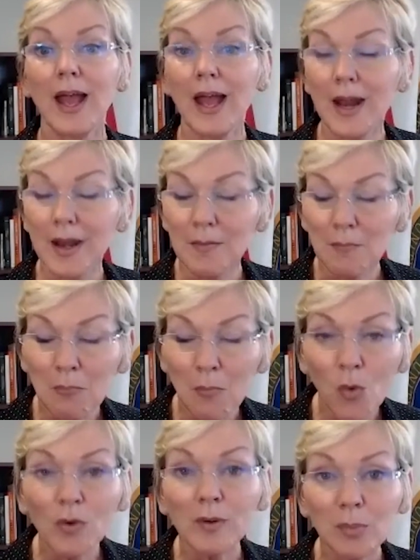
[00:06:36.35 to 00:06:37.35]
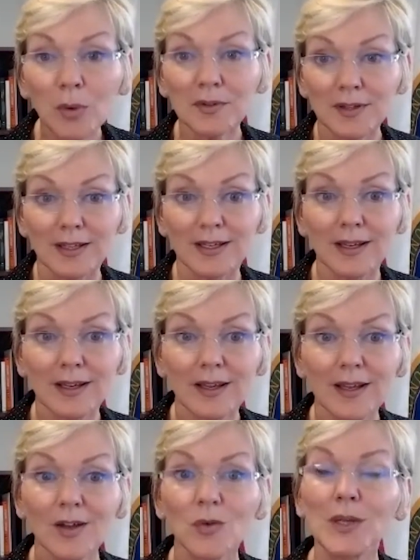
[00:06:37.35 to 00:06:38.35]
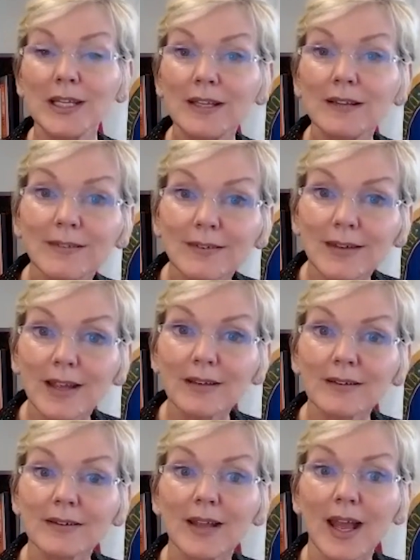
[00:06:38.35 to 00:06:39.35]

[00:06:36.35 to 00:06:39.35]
And more importantly, we need state